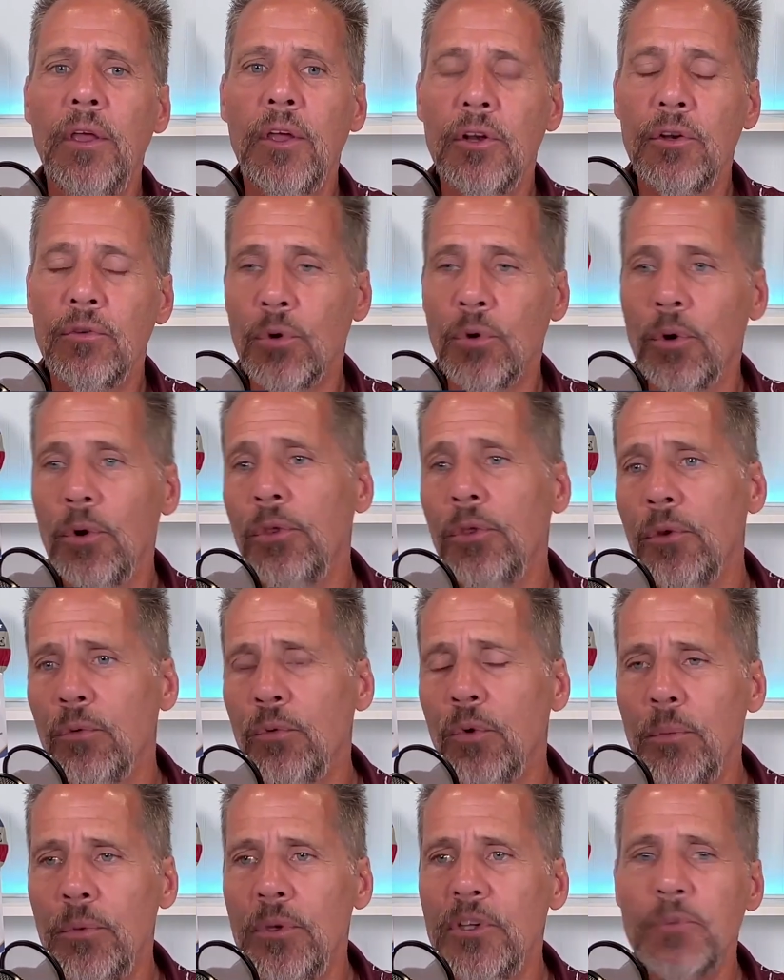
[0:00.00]
and growth
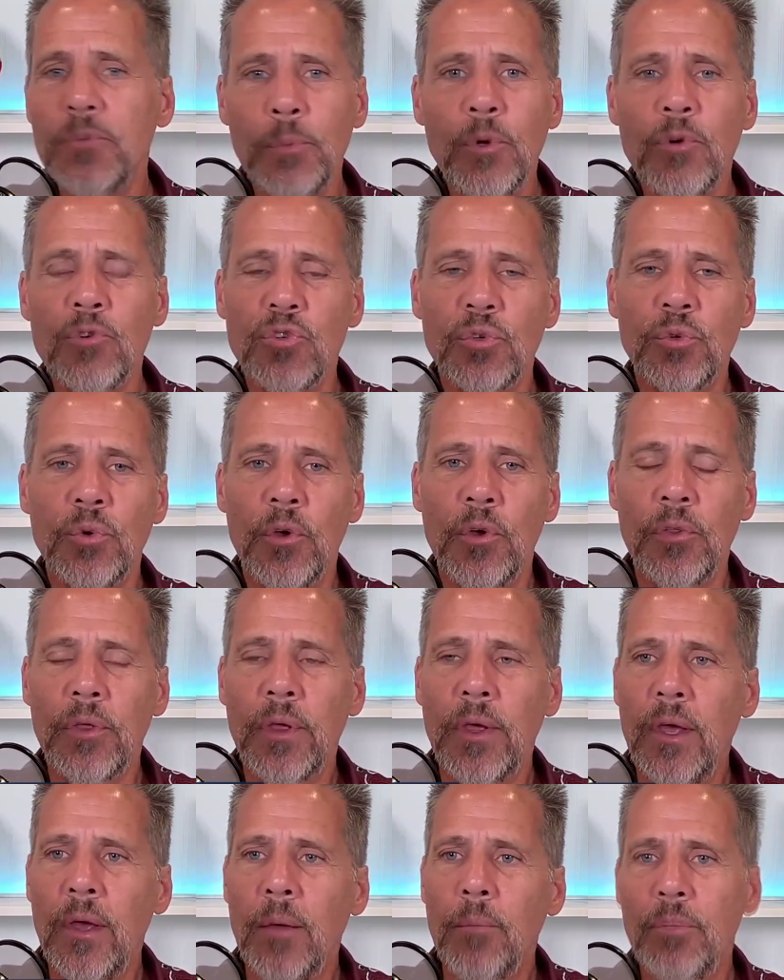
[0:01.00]
will be spiritual growth